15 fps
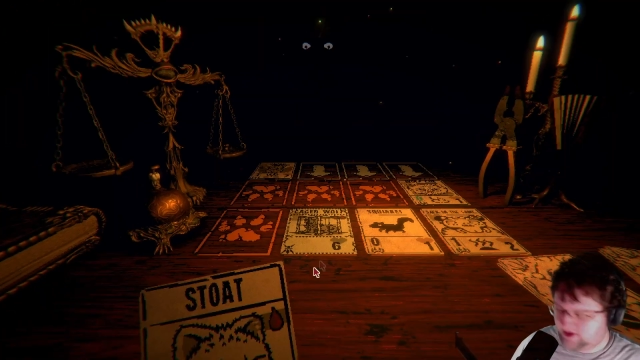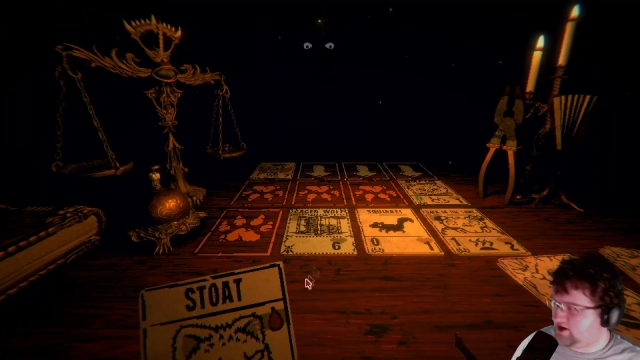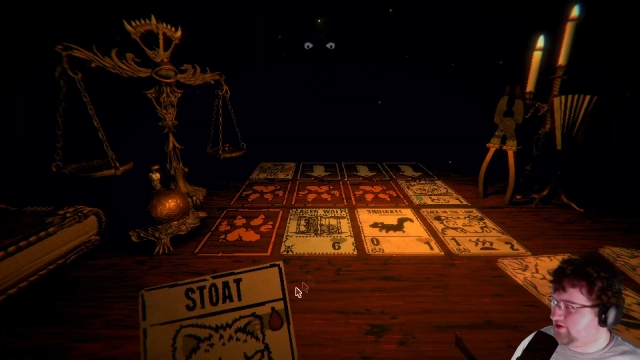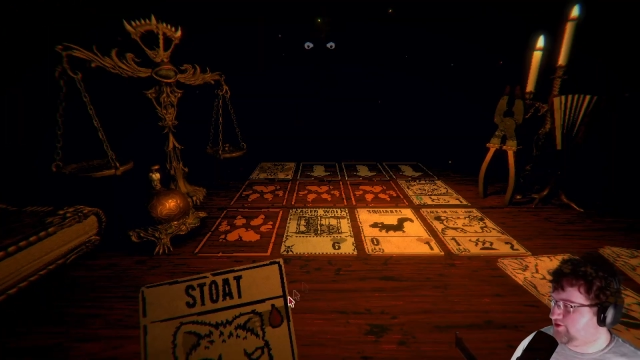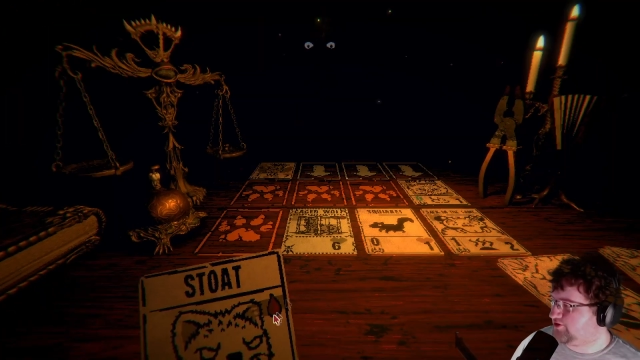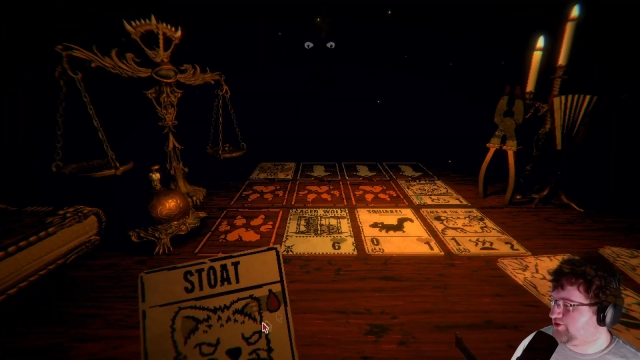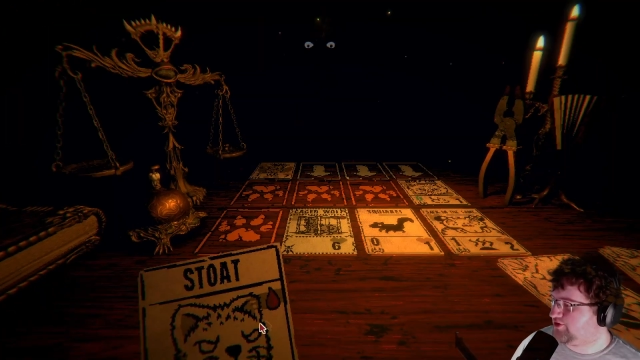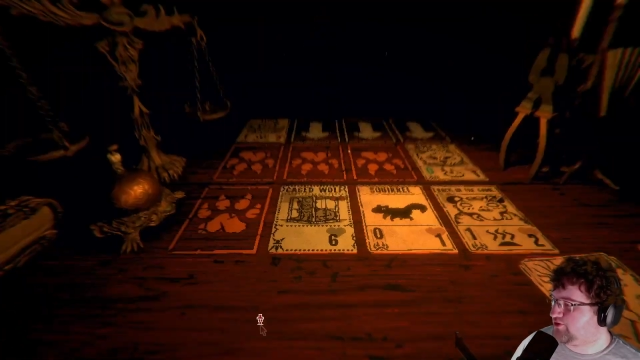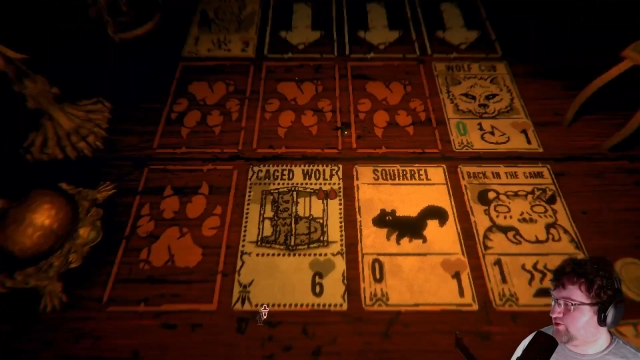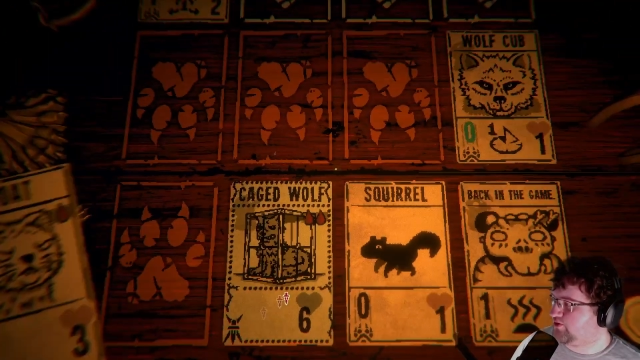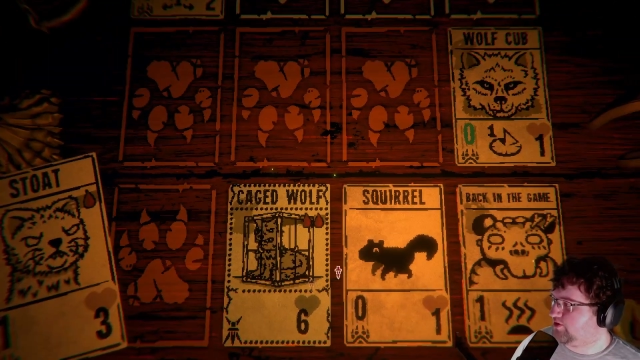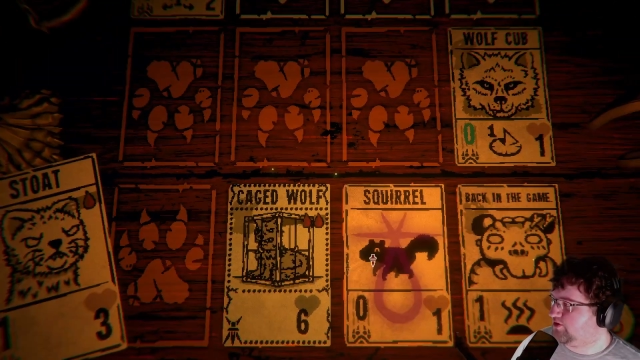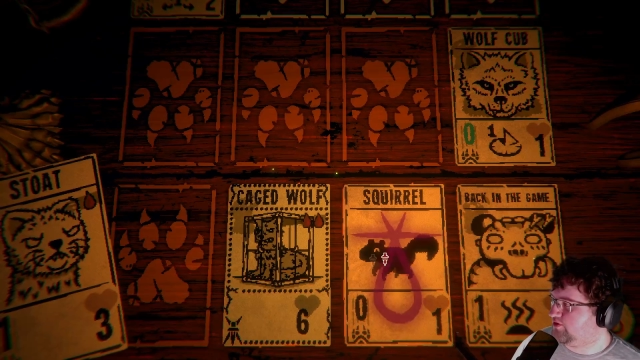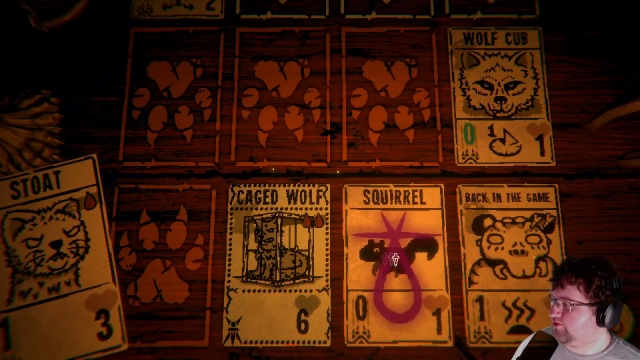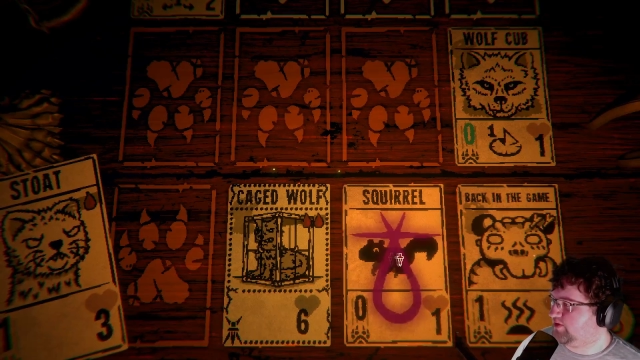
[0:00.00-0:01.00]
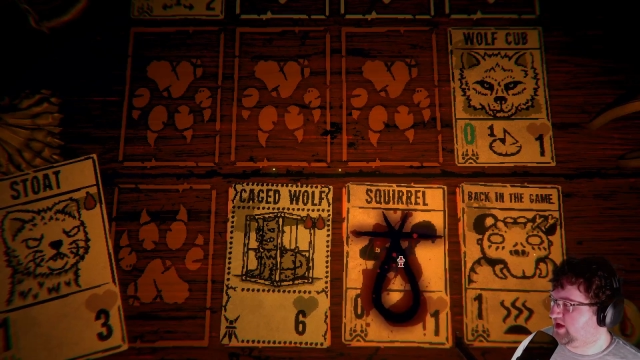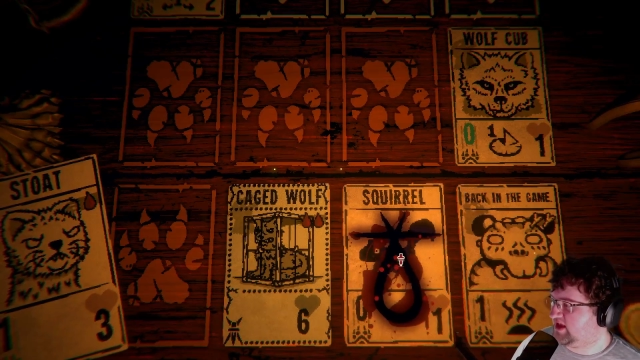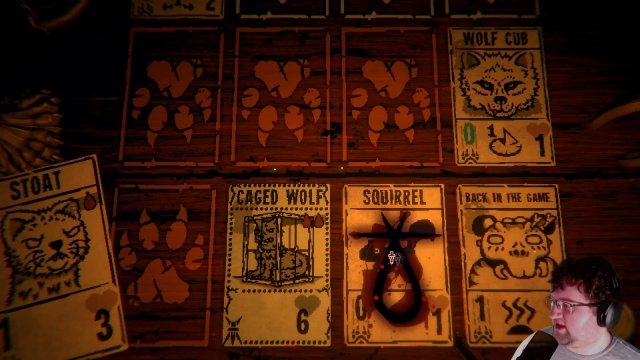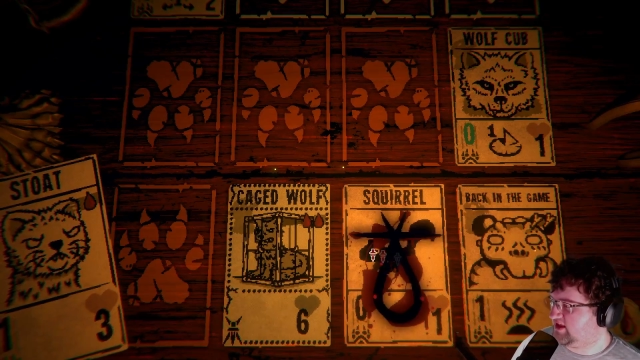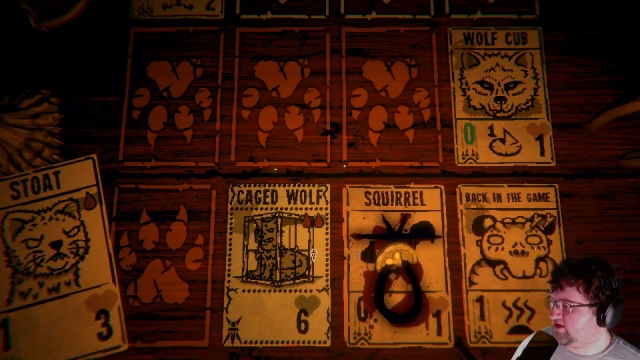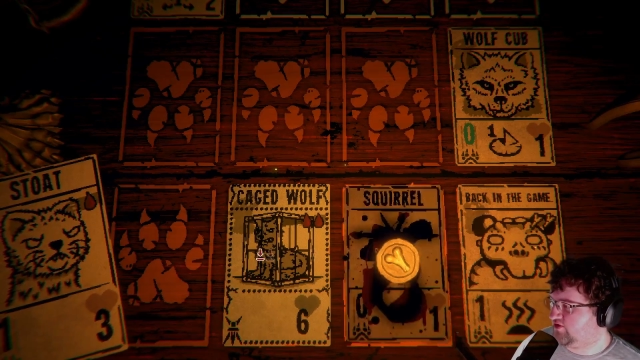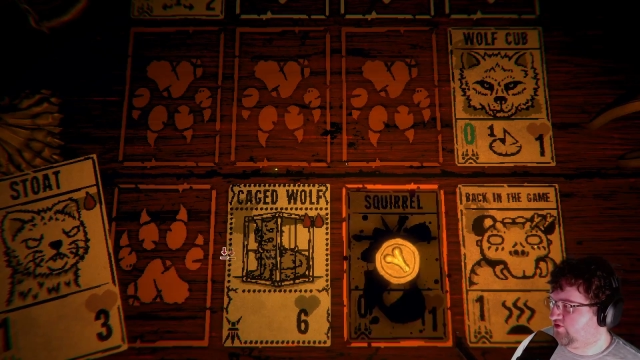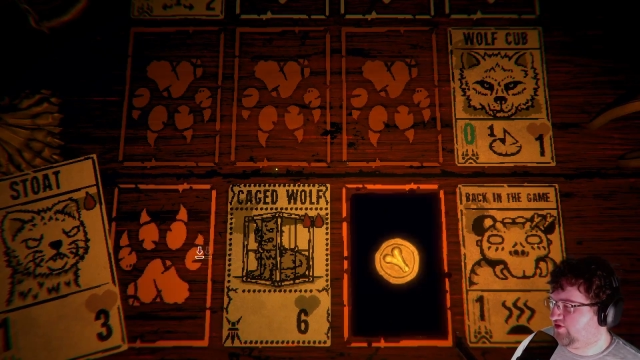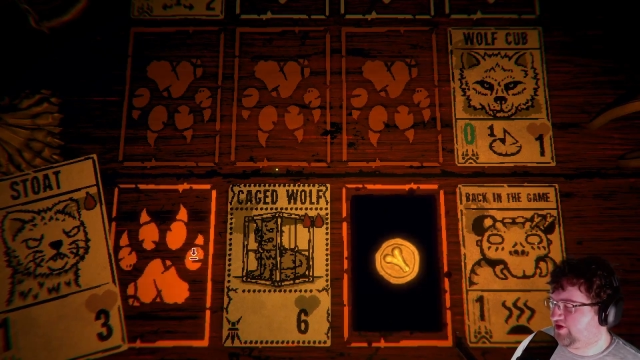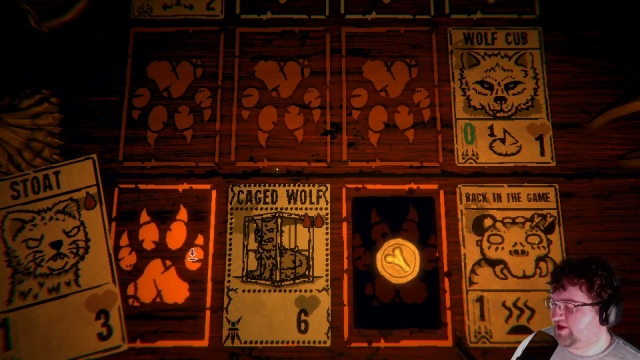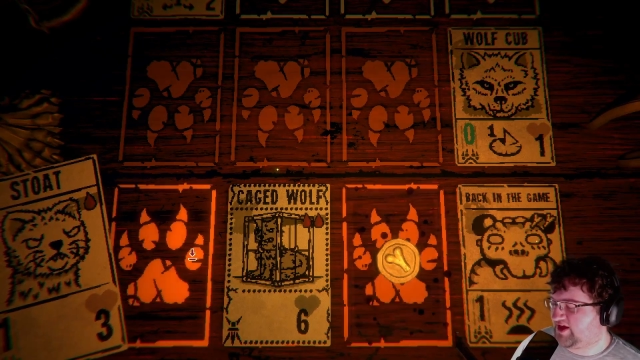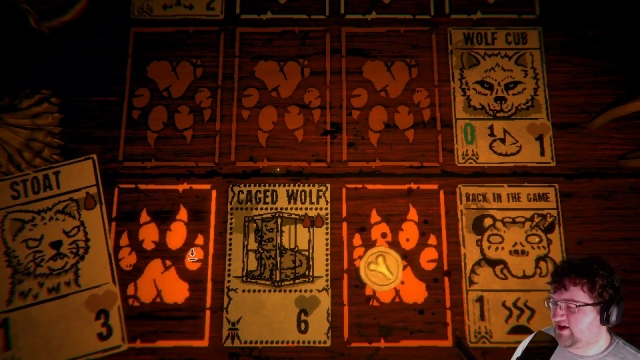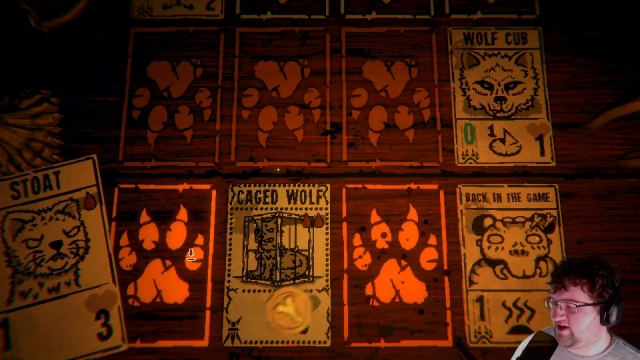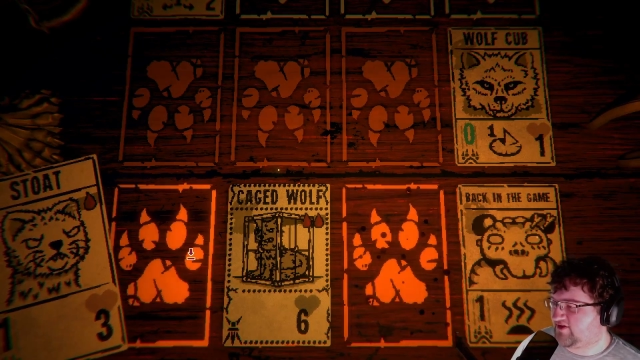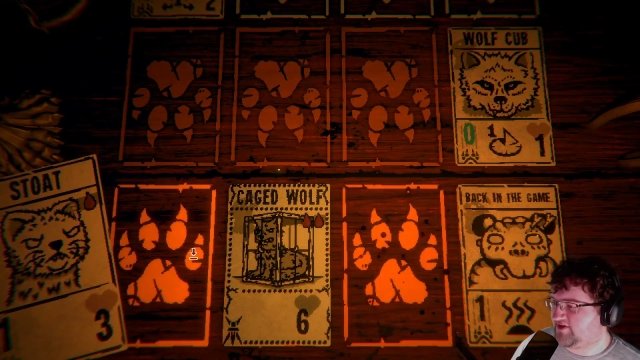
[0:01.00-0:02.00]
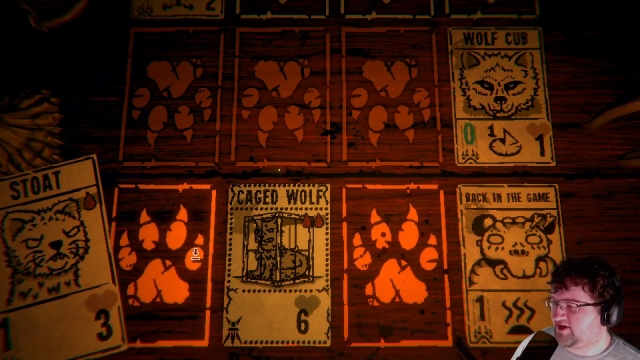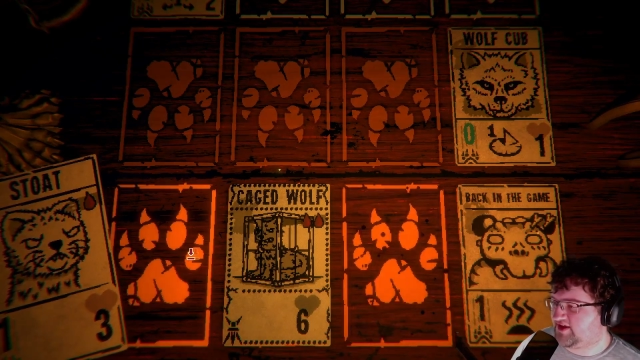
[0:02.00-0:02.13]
squirrel, we can sacrifice